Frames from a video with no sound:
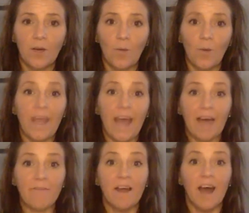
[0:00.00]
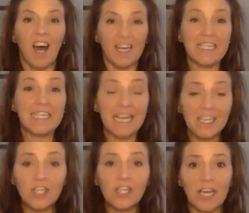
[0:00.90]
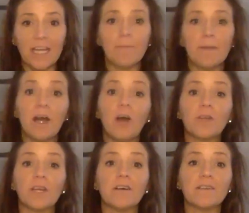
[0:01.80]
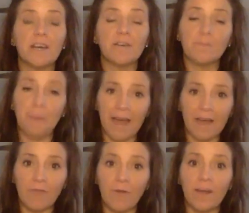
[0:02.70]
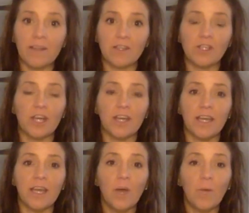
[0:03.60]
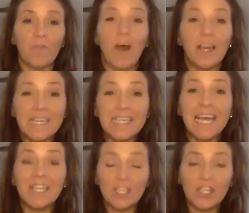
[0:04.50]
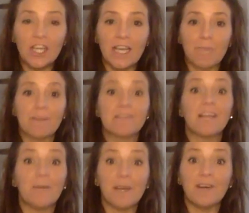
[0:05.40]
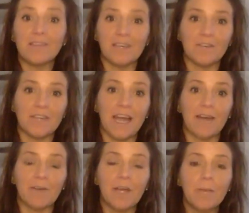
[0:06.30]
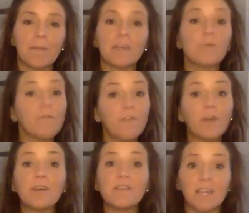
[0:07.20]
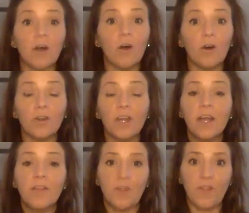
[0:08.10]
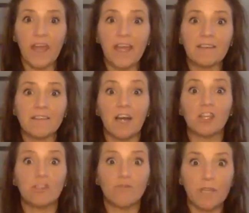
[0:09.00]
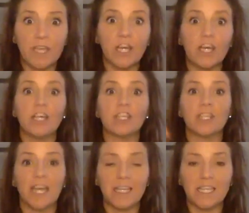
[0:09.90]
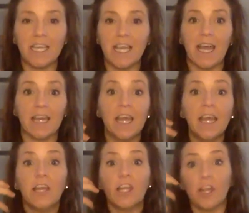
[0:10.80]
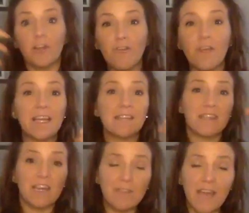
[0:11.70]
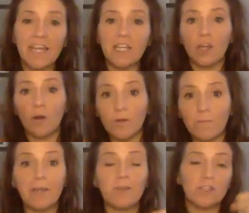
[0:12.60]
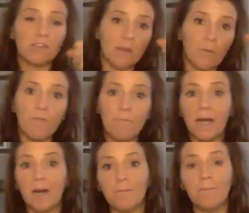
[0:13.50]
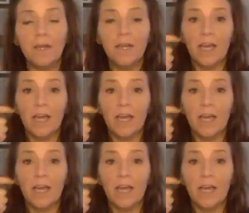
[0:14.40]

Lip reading: we have unintentionally been holding ourselves back throughout this journey. We have unintentionally been slowing ourselves down because we're focusing on the things that are just regurgitating it and, you know, creating those age-old emotions that we've become,